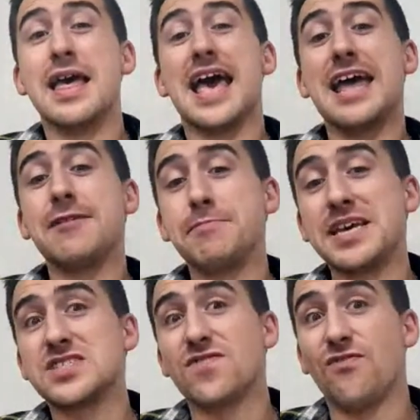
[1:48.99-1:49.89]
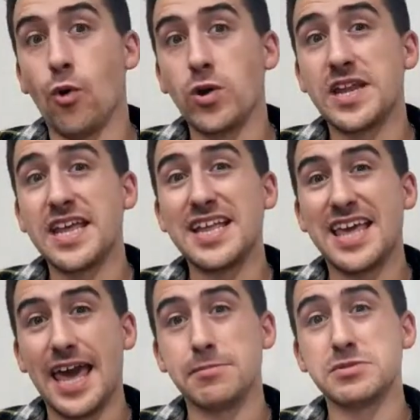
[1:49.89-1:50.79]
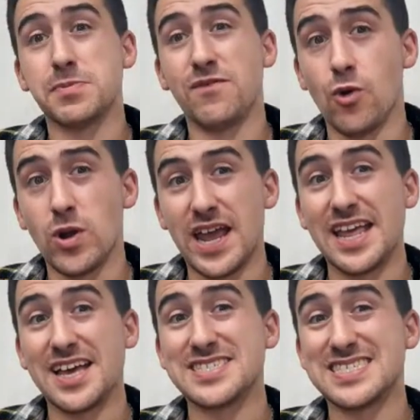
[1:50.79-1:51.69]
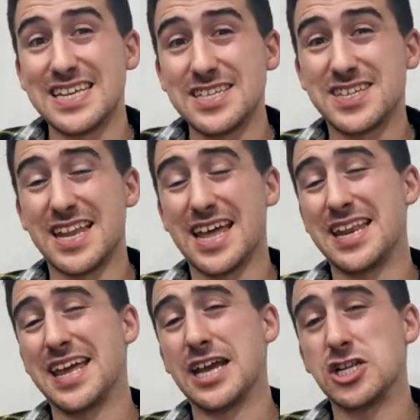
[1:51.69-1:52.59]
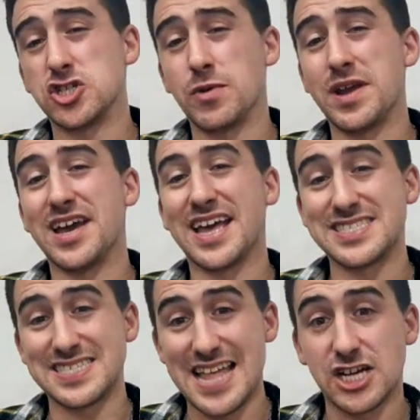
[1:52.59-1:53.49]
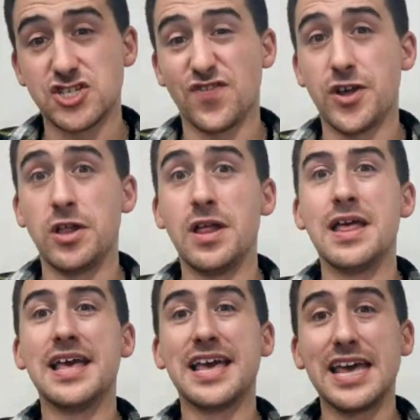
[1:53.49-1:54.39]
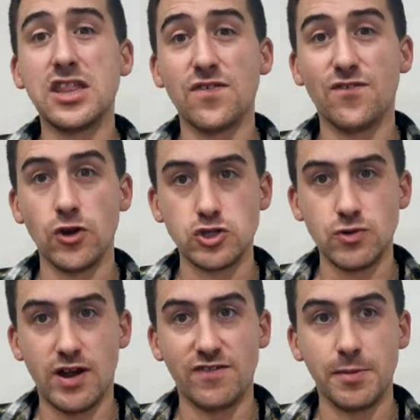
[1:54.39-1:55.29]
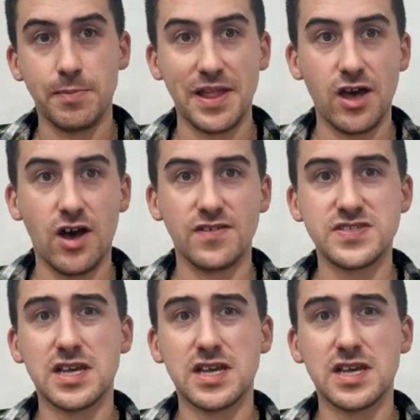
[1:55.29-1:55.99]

and missed 14 games before getting a season-ending injury against Nashville in the first round of the playoffs.